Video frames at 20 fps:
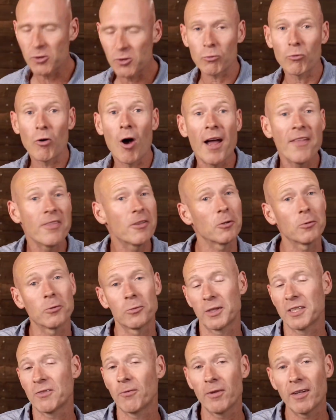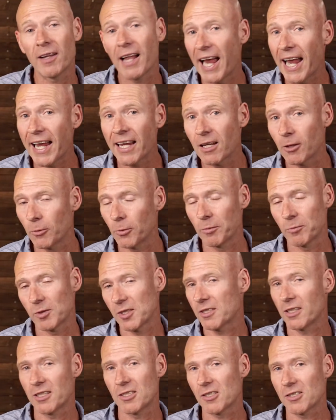It's right that we feel anger when
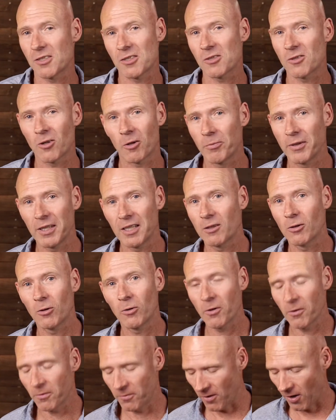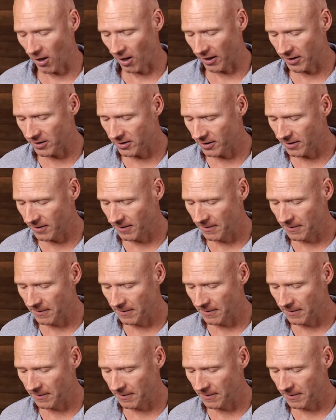we see Jesus not being glorified.